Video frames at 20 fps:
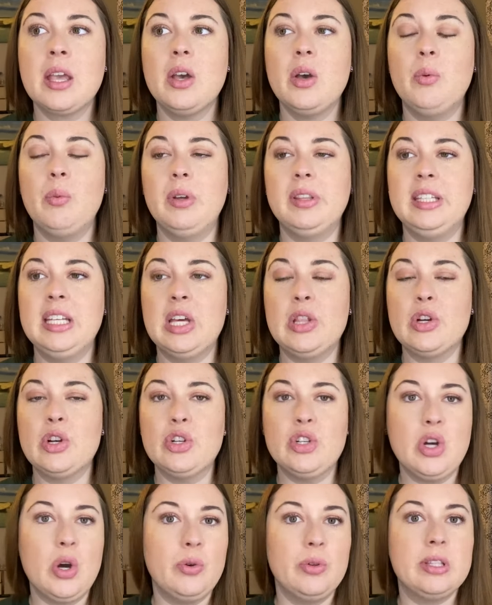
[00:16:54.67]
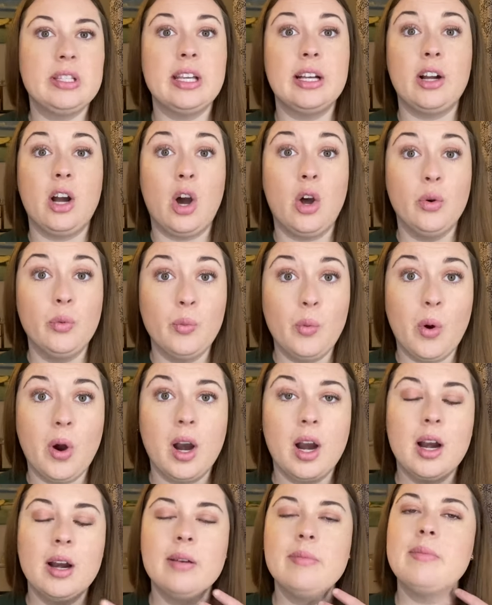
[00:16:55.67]
with the other notes, like on
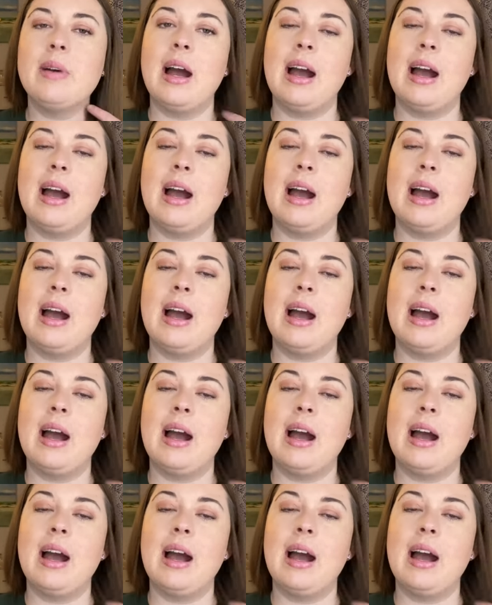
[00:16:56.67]
warm,